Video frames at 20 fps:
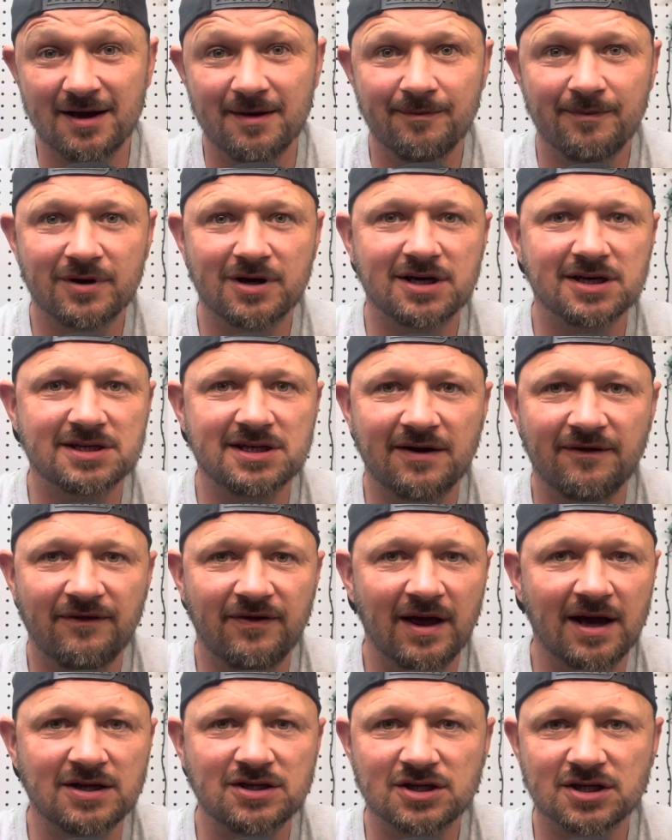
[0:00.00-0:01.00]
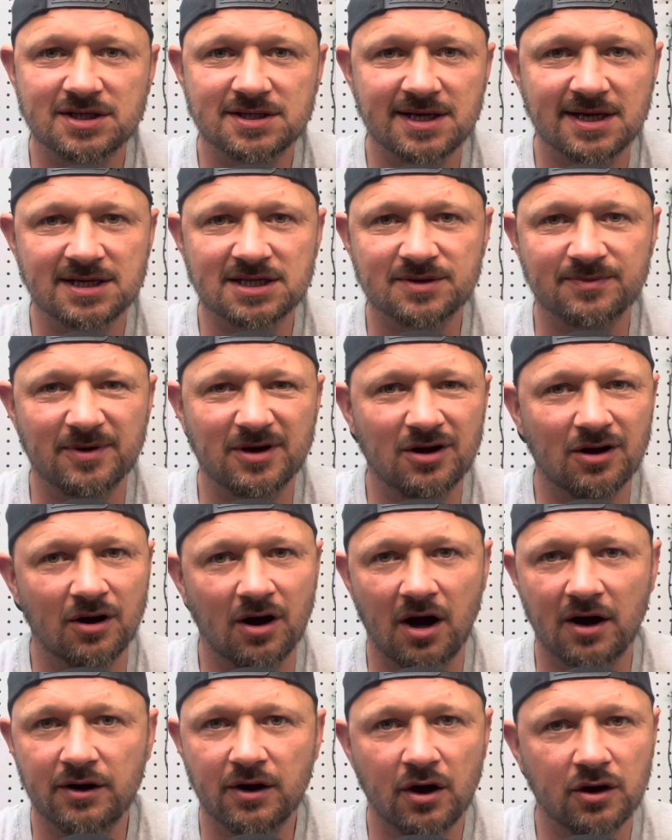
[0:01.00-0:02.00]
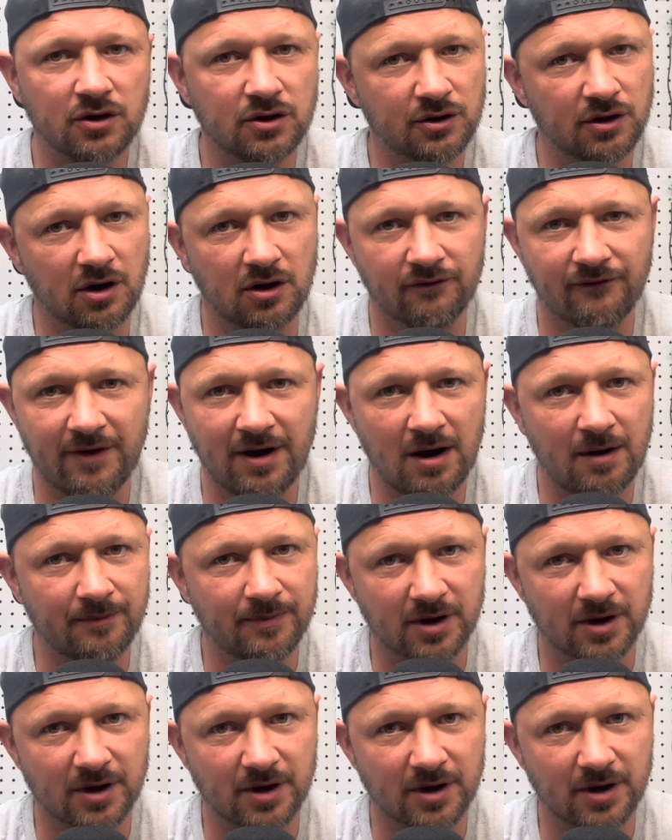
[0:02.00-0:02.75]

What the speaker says: Because if they just said to me, look, I know you're not around,